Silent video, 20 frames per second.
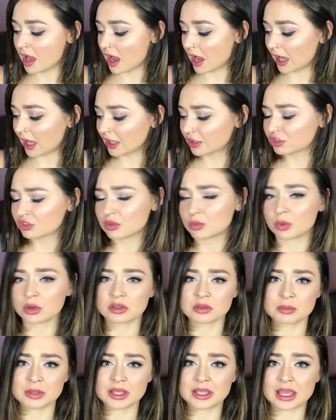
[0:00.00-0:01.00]
I actually
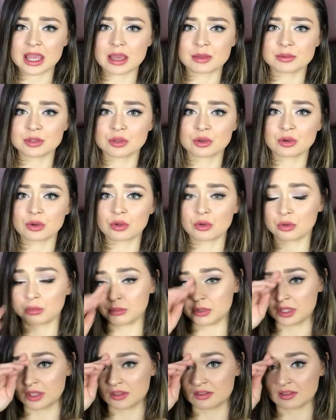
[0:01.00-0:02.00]
wanted to make Gabbie her own
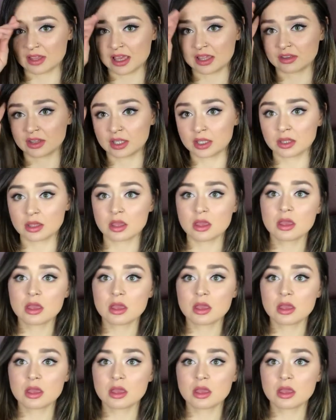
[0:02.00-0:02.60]
because I